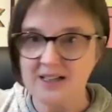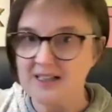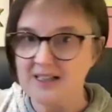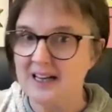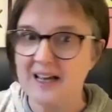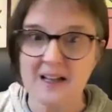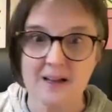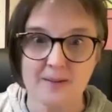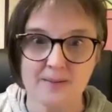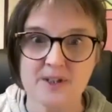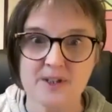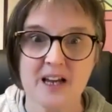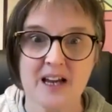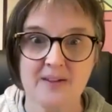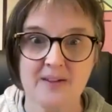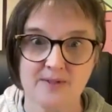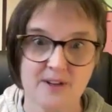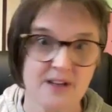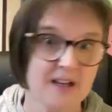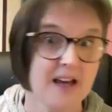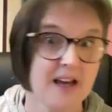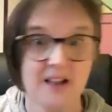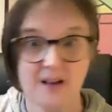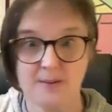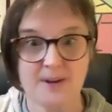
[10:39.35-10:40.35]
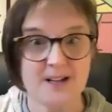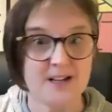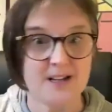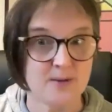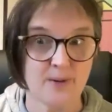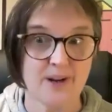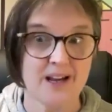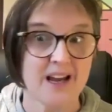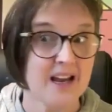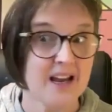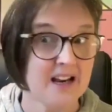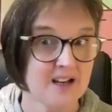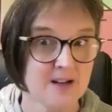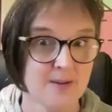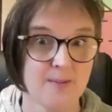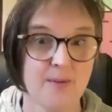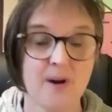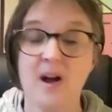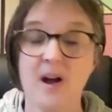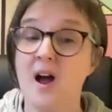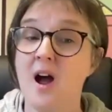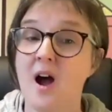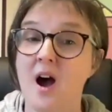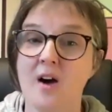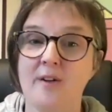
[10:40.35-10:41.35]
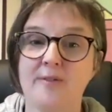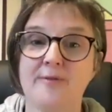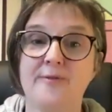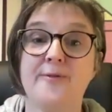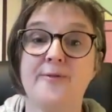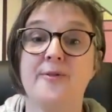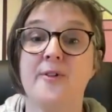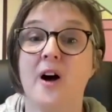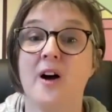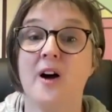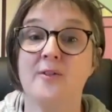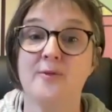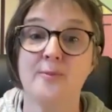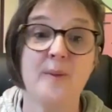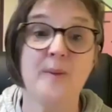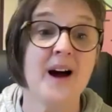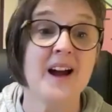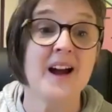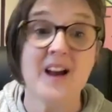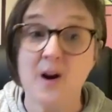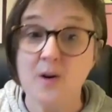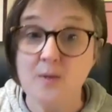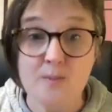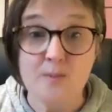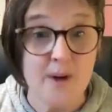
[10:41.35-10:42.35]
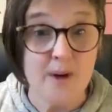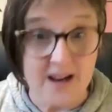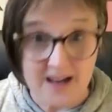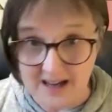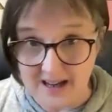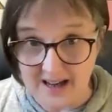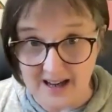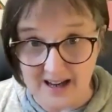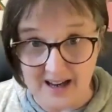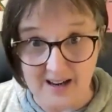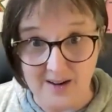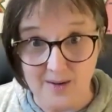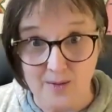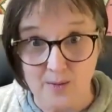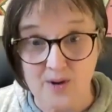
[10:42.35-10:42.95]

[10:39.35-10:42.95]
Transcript: to get them saved and get them into a kingdom of my own making,